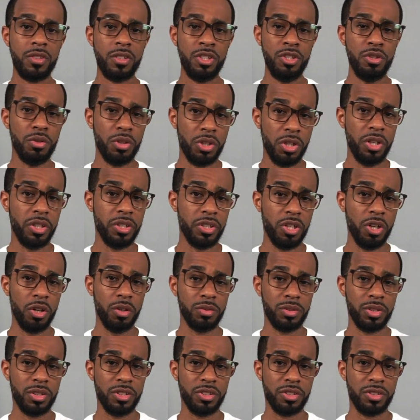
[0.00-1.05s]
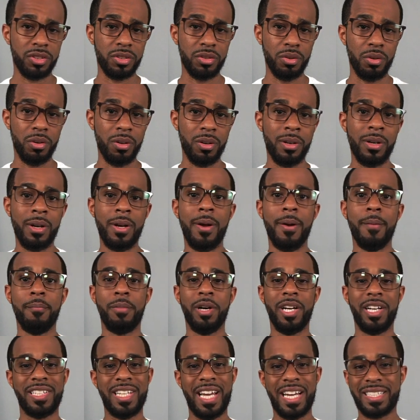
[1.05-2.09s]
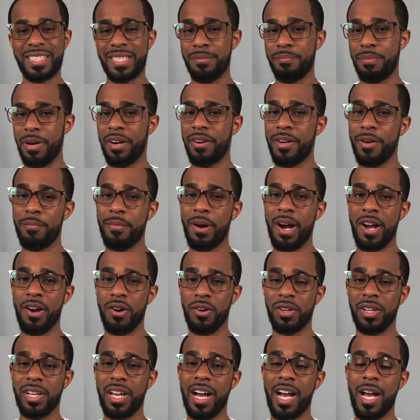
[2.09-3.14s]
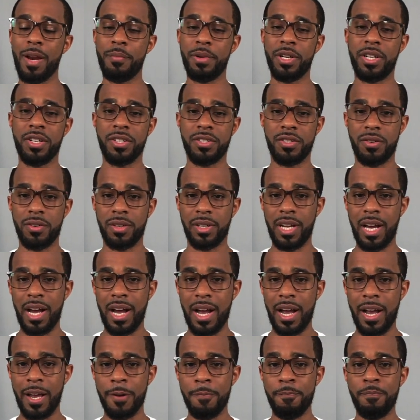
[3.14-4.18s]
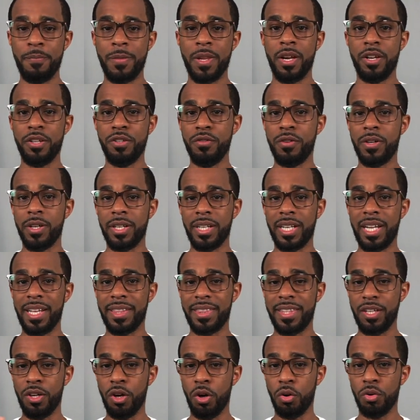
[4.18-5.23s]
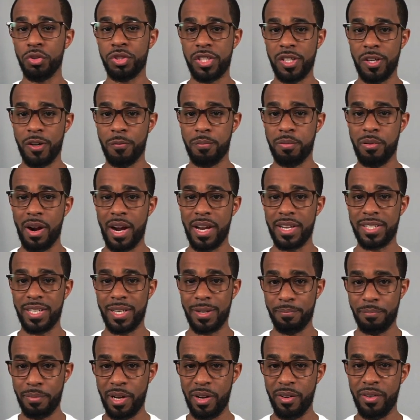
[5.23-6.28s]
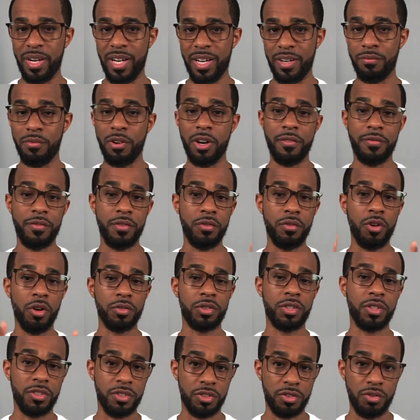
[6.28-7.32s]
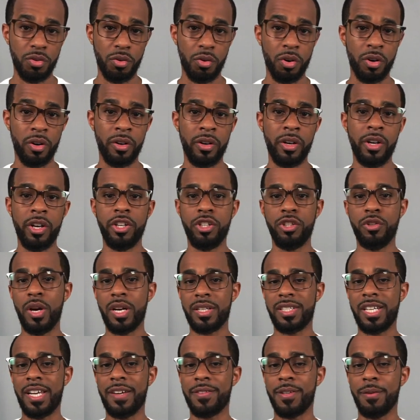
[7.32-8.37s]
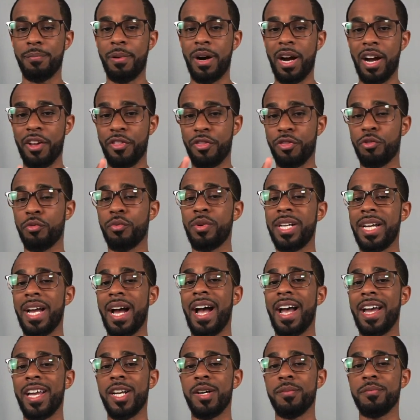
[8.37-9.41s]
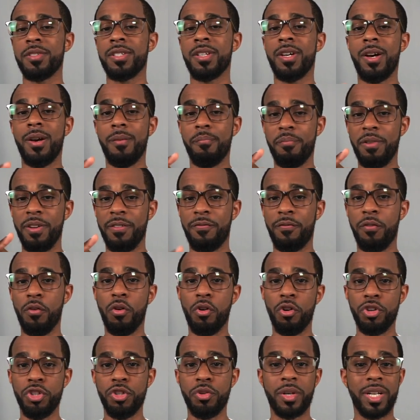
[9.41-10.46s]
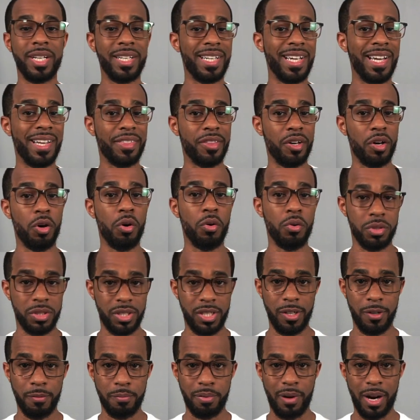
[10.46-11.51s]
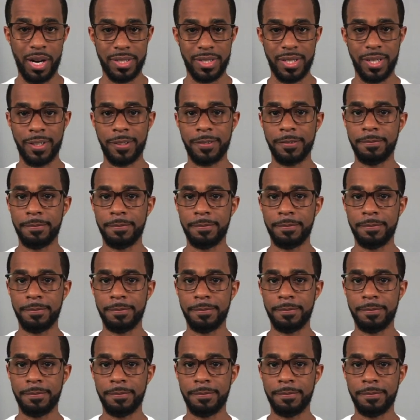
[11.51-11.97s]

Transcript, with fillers: you could go to the store, but it's actually better to buy online because online, you can get the wholesale pricing period where if you go to the store, you actually have to buy three items before you can get the wholesale pricing.